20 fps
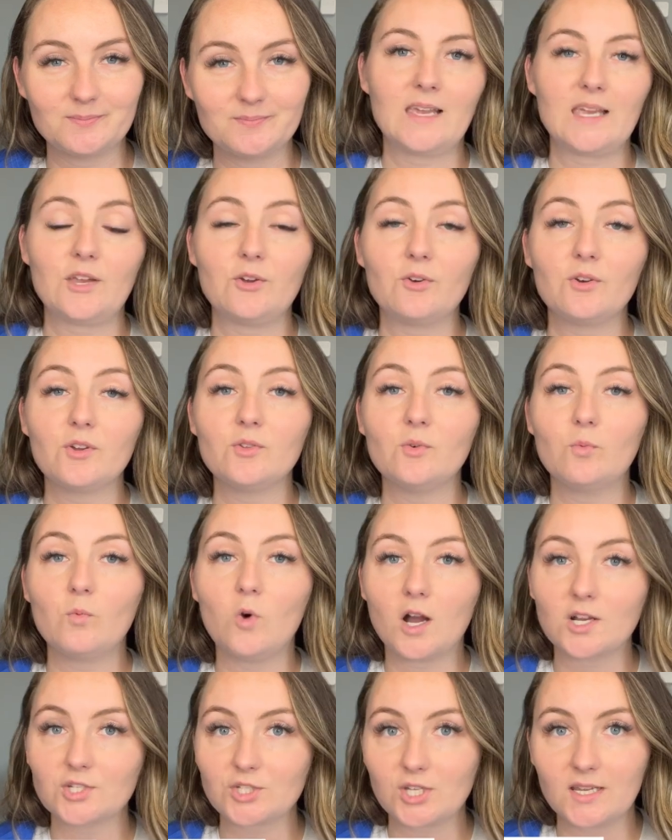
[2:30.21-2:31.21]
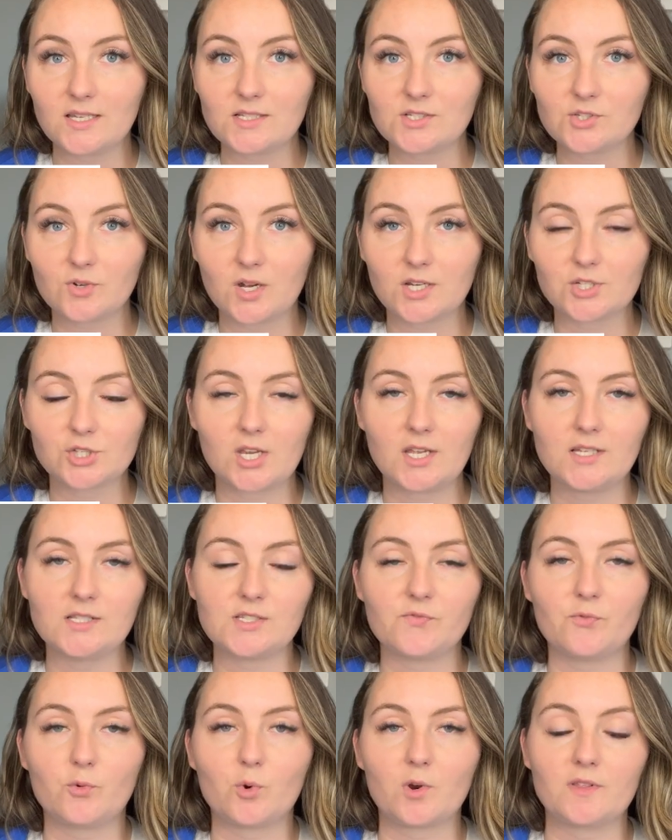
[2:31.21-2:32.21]
Here are the washing
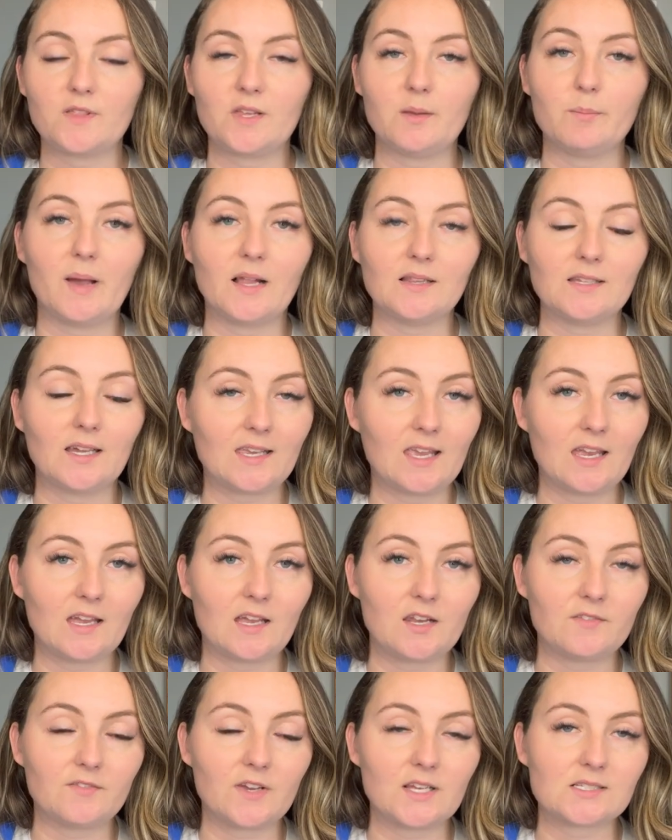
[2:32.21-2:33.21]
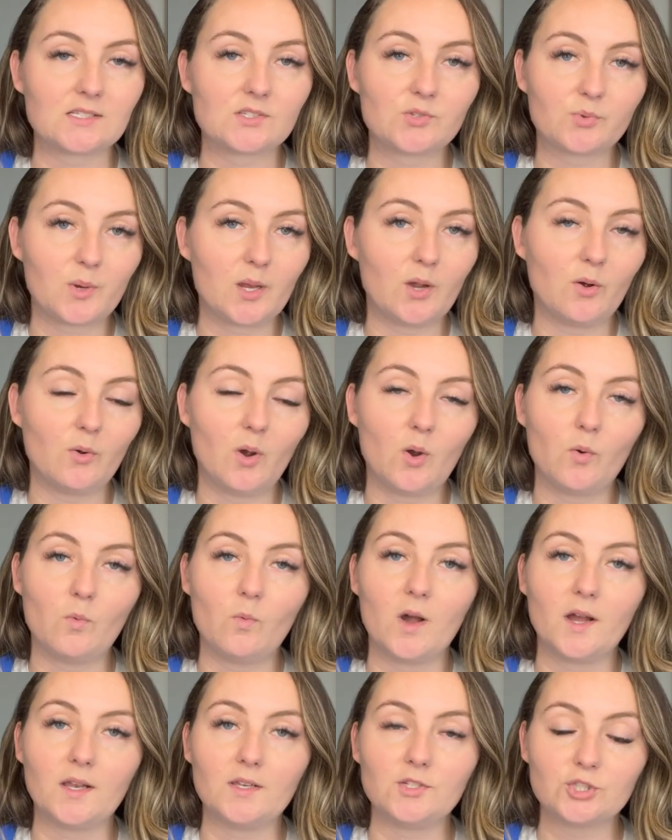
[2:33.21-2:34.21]
instructions for the Bella Canvas
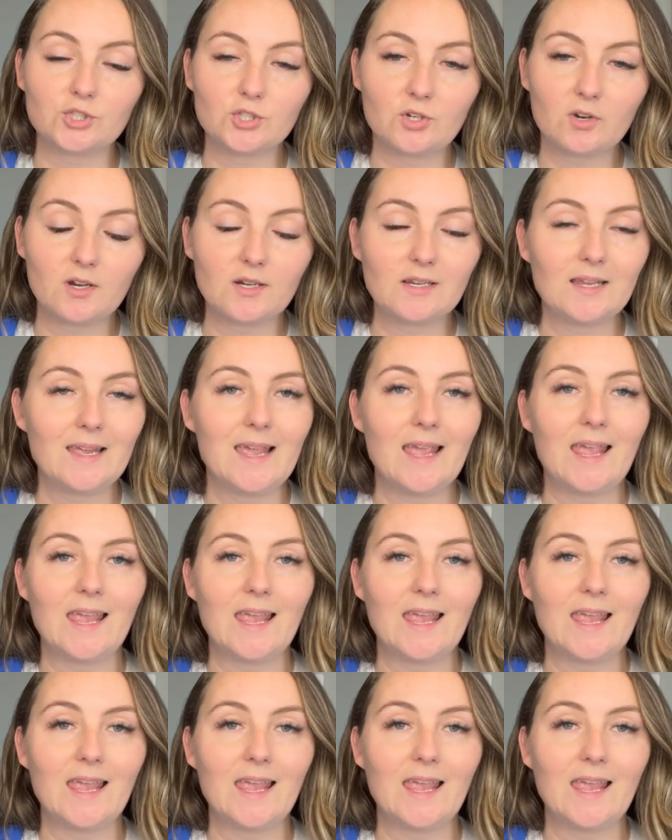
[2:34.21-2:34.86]
3001 shirt